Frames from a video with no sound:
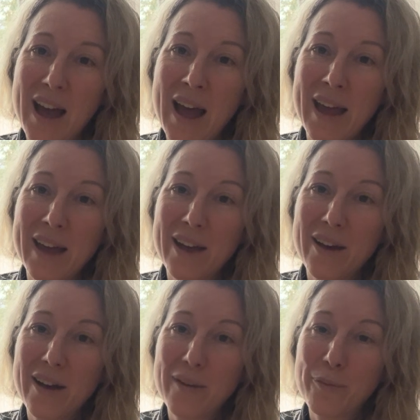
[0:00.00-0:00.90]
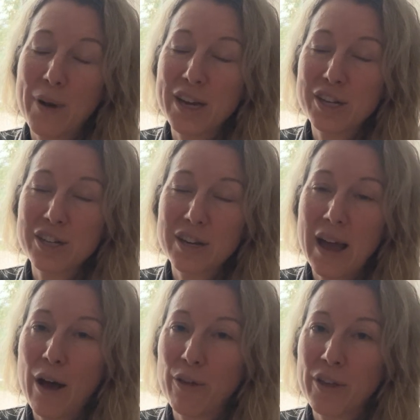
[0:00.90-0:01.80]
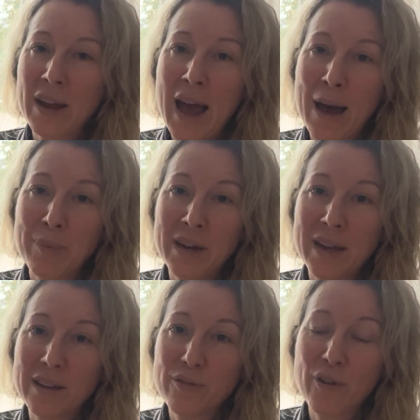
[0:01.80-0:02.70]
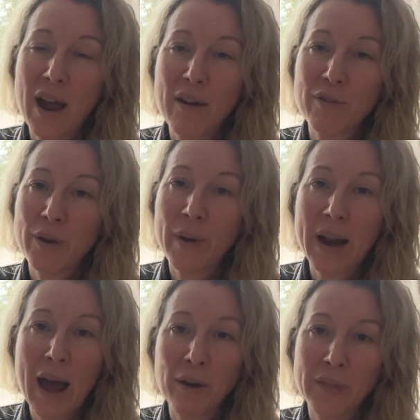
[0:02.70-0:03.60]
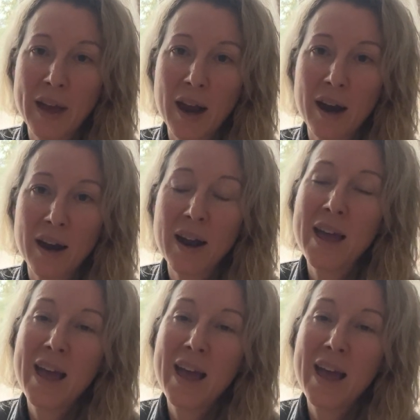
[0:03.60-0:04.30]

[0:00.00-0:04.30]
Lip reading: I wish health and happiness for everyone out there.